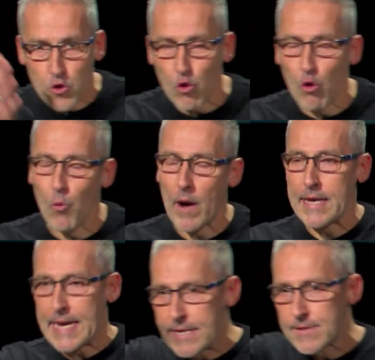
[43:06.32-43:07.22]
the
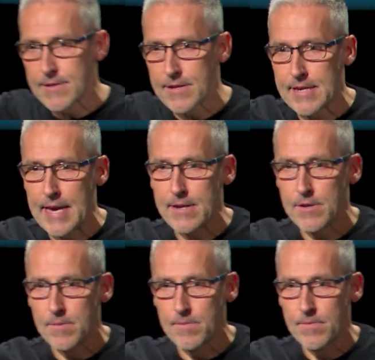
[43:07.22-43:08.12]
doorway into the
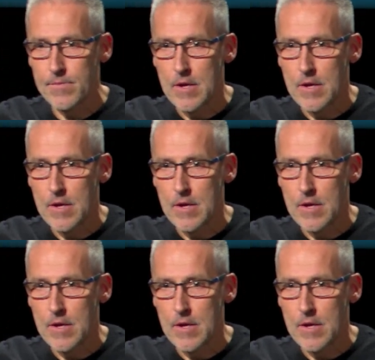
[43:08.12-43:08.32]
kingdom.